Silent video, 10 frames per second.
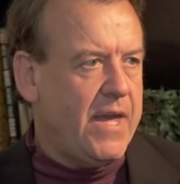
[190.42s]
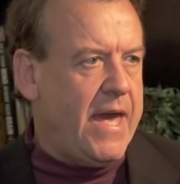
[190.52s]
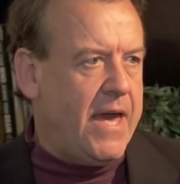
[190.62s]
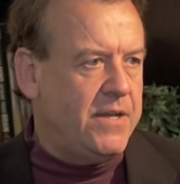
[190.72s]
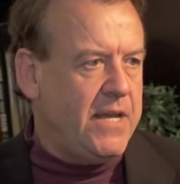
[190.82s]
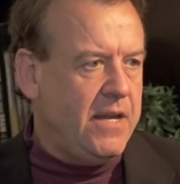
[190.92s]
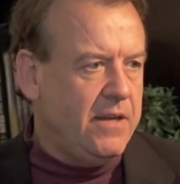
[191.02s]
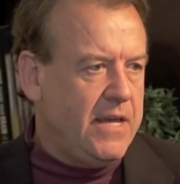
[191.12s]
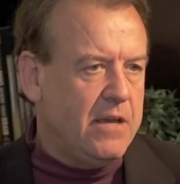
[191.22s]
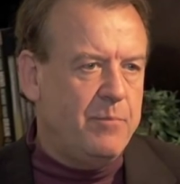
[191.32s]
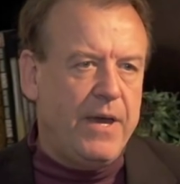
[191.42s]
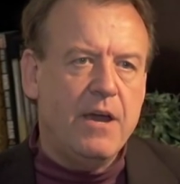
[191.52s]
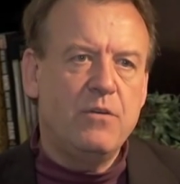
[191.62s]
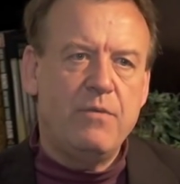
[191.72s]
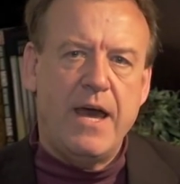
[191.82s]
and he, he
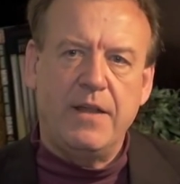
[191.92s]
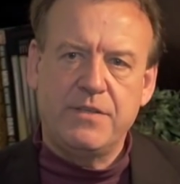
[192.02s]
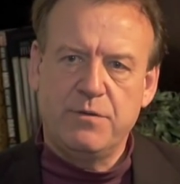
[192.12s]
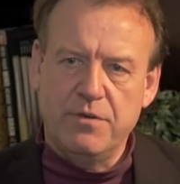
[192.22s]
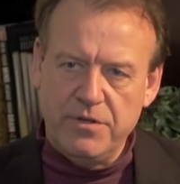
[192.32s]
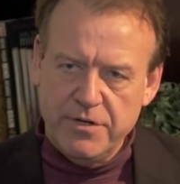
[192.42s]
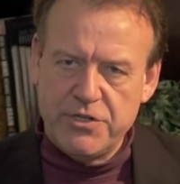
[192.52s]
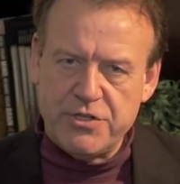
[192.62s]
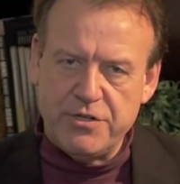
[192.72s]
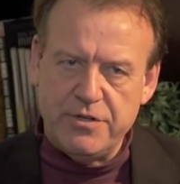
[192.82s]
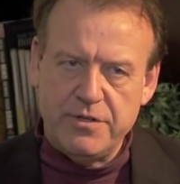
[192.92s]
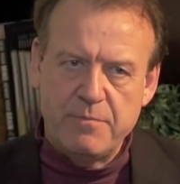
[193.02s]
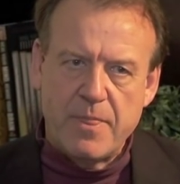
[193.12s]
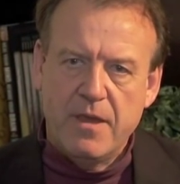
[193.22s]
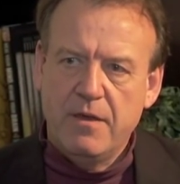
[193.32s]
compared rats who were nurtured
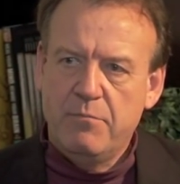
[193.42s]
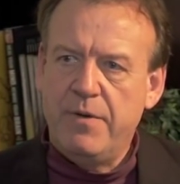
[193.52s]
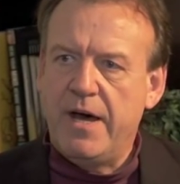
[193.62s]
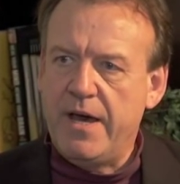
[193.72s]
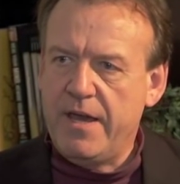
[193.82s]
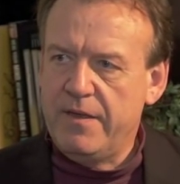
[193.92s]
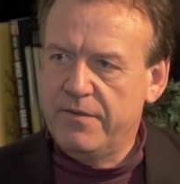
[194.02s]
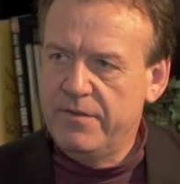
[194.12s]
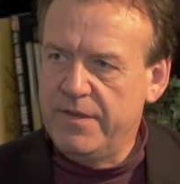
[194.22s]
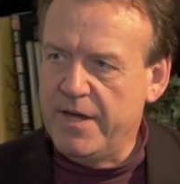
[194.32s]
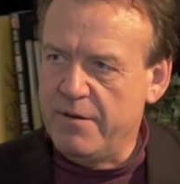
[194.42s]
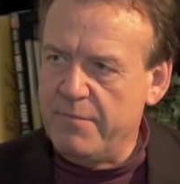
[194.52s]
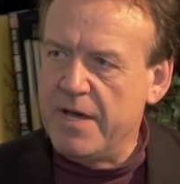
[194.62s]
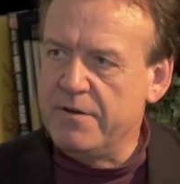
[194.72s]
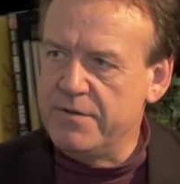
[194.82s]
by their
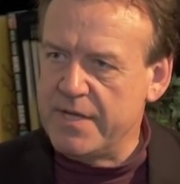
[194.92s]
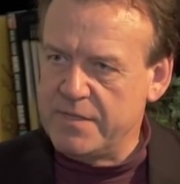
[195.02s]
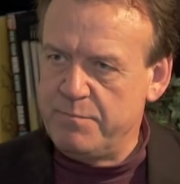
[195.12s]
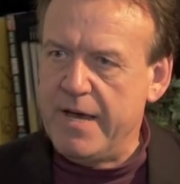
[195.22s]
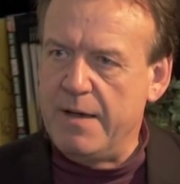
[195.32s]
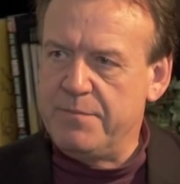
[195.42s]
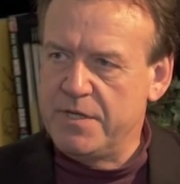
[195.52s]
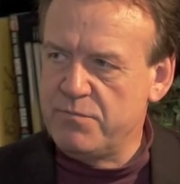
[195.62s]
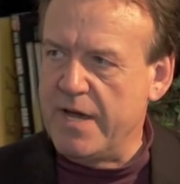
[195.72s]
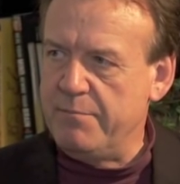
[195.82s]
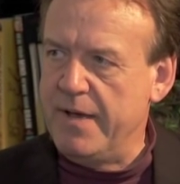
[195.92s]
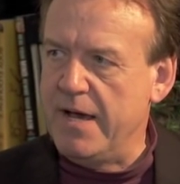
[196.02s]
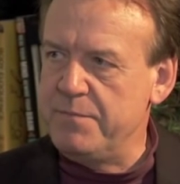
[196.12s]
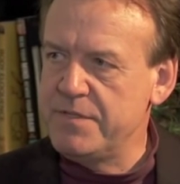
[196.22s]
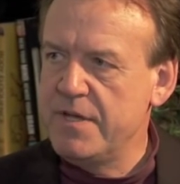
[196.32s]
mothers as pups, as rat
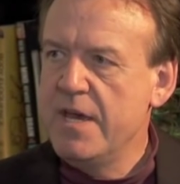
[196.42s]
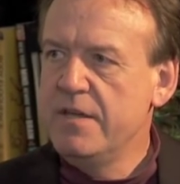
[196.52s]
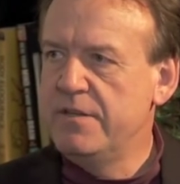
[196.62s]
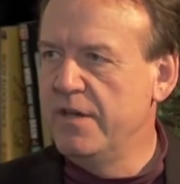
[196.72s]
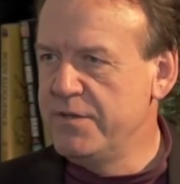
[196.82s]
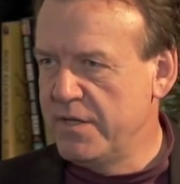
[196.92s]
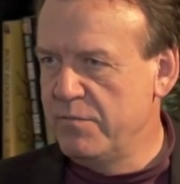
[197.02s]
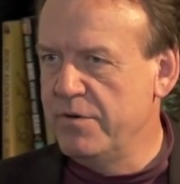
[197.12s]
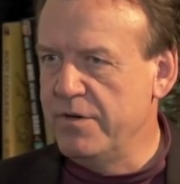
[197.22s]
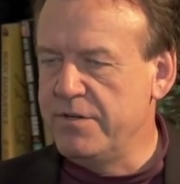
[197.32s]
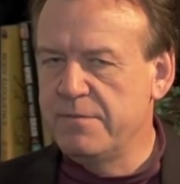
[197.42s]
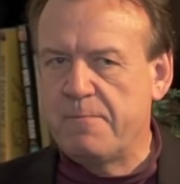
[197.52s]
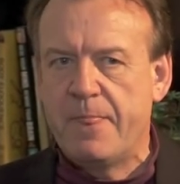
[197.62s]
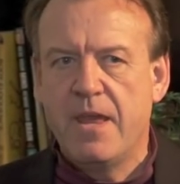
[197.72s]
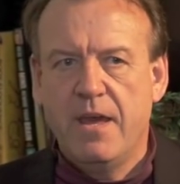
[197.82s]
pups, to those that weren't.
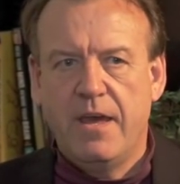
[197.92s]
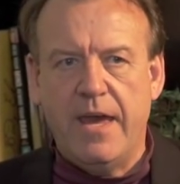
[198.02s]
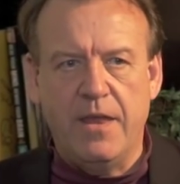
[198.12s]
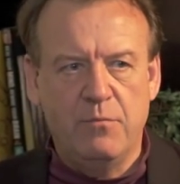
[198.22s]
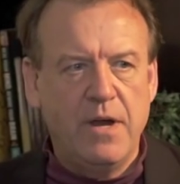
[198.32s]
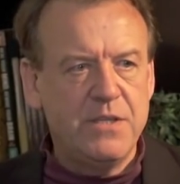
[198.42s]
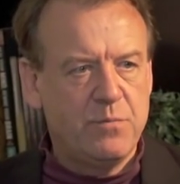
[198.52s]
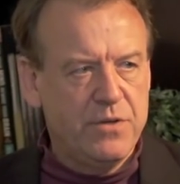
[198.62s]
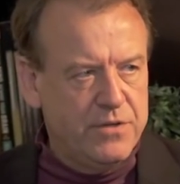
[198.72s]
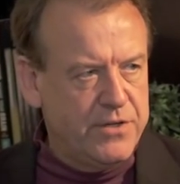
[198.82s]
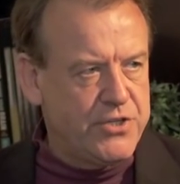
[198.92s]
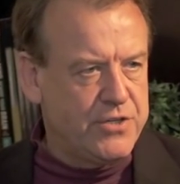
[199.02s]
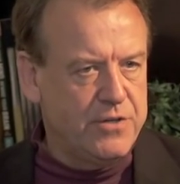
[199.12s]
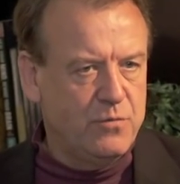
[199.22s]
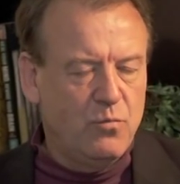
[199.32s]
And the ones that were
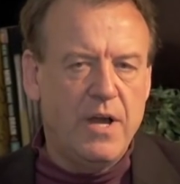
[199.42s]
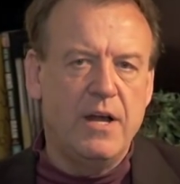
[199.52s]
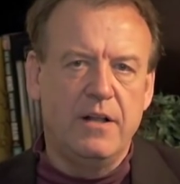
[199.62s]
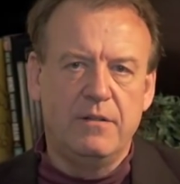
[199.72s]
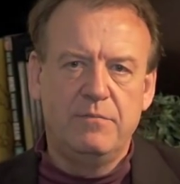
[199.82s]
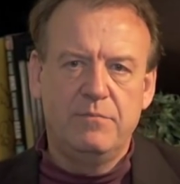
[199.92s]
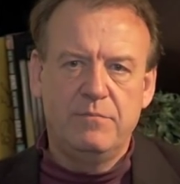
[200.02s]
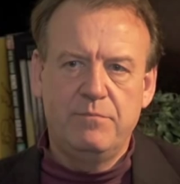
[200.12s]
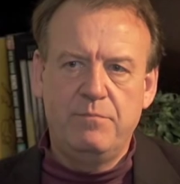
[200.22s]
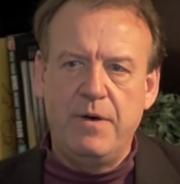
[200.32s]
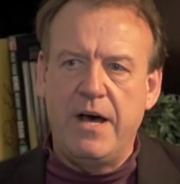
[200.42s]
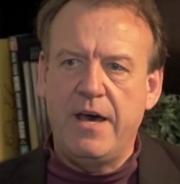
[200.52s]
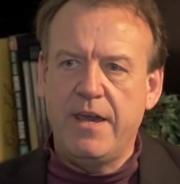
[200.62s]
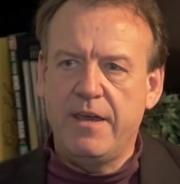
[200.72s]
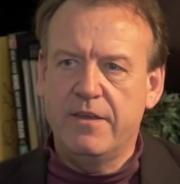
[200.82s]
nurtured well
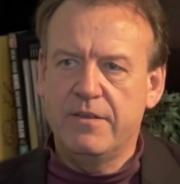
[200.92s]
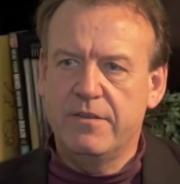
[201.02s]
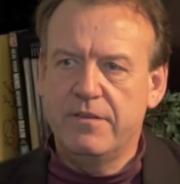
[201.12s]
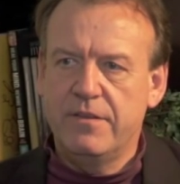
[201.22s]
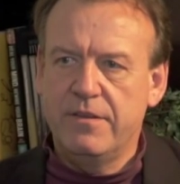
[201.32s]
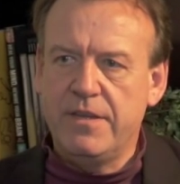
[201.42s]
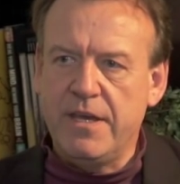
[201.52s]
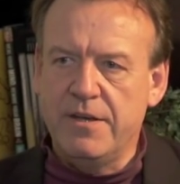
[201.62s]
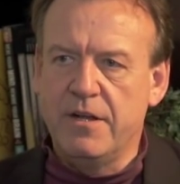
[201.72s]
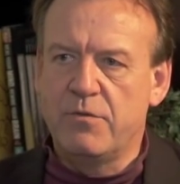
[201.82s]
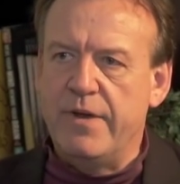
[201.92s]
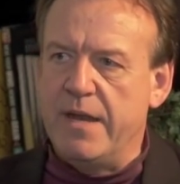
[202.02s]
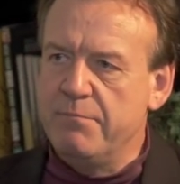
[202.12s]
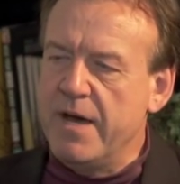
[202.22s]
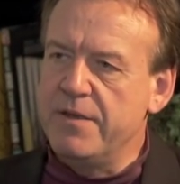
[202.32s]
by the adult
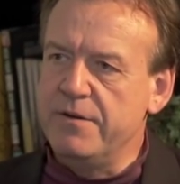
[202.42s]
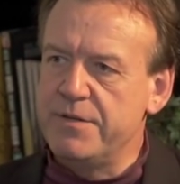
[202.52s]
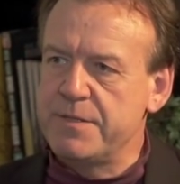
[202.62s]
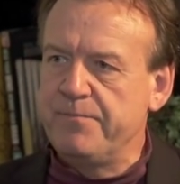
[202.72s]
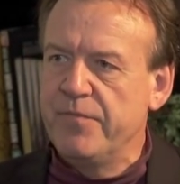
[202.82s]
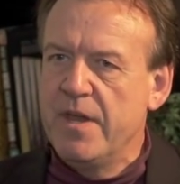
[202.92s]
rat mothers,